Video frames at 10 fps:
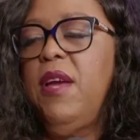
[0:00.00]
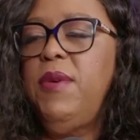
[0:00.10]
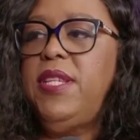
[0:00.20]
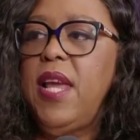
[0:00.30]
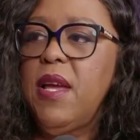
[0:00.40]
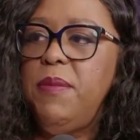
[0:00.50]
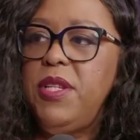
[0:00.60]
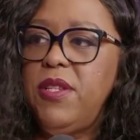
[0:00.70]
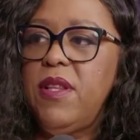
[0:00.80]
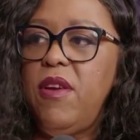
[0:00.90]
And we take them
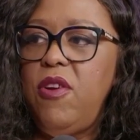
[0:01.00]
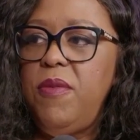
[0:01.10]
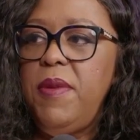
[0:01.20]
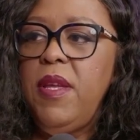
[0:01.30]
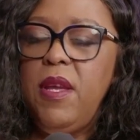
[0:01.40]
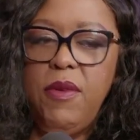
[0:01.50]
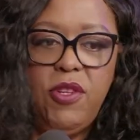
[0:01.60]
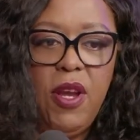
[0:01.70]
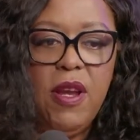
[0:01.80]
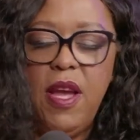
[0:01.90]
into the home and we
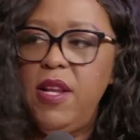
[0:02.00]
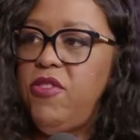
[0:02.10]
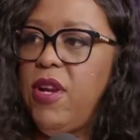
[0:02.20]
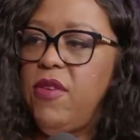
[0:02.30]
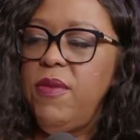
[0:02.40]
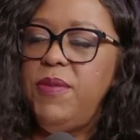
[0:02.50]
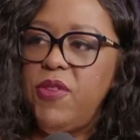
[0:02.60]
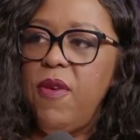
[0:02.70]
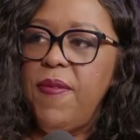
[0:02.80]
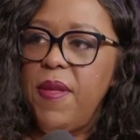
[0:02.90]
try to
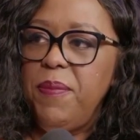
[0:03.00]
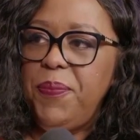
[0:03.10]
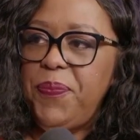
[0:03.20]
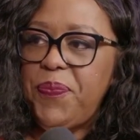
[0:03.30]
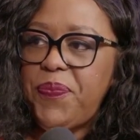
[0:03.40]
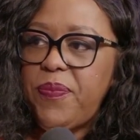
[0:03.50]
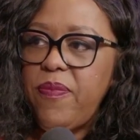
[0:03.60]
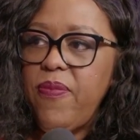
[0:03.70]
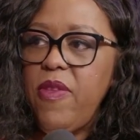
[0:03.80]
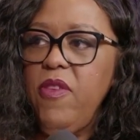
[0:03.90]
observe them
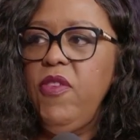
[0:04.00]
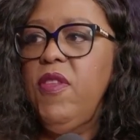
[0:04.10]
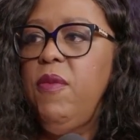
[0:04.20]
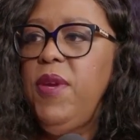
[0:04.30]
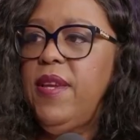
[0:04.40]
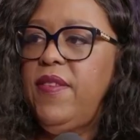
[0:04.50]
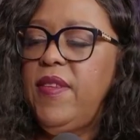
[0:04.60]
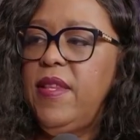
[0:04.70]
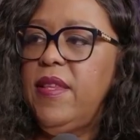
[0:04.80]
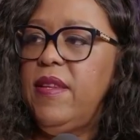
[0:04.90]
so that we could
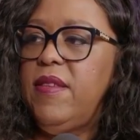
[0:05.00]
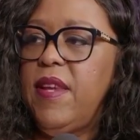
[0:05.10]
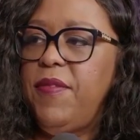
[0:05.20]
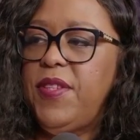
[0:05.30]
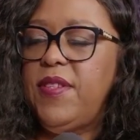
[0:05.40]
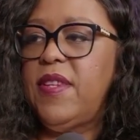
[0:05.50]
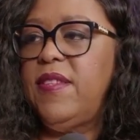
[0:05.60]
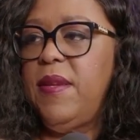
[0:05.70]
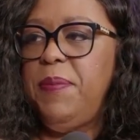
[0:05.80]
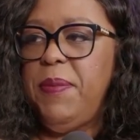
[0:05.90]
see the deficits. Because
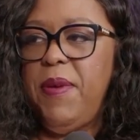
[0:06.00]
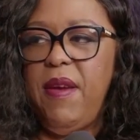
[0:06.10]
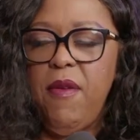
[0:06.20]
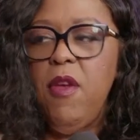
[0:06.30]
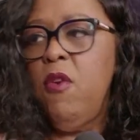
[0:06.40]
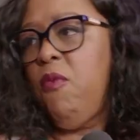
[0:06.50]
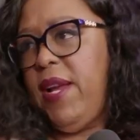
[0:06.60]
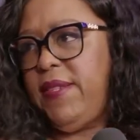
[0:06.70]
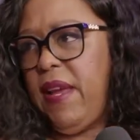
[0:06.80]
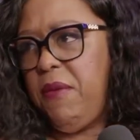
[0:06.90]
some people have
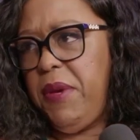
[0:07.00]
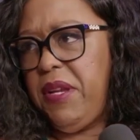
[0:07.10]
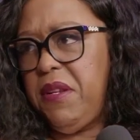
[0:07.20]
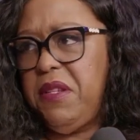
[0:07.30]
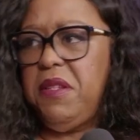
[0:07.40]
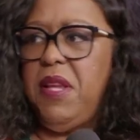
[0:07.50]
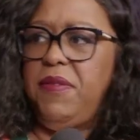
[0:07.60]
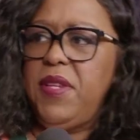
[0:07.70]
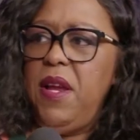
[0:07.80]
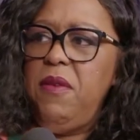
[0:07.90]
right side weakness,
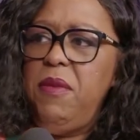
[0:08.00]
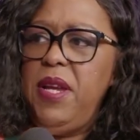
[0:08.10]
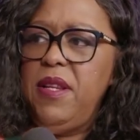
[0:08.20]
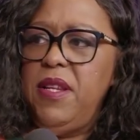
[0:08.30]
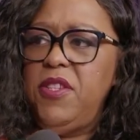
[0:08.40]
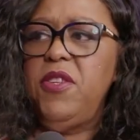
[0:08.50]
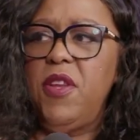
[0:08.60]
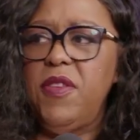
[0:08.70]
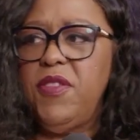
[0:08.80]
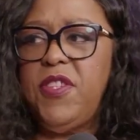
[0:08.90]
left side weakness,
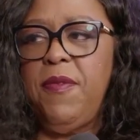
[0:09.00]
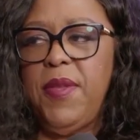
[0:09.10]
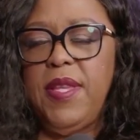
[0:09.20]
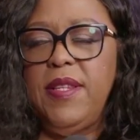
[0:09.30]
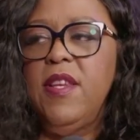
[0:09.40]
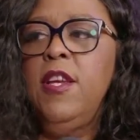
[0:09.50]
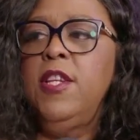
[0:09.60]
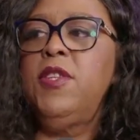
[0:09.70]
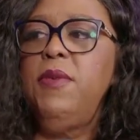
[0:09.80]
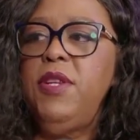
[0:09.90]
there's different things.
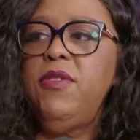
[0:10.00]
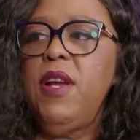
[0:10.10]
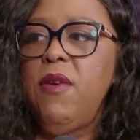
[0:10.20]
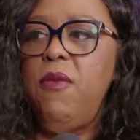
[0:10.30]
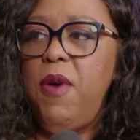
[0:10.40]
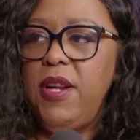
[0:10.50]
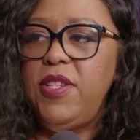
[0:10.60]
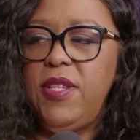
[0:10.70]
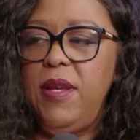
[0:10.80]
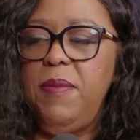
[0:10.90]
So we try to
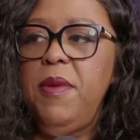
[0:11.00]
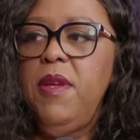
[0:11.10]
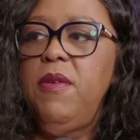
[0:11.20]
watch them.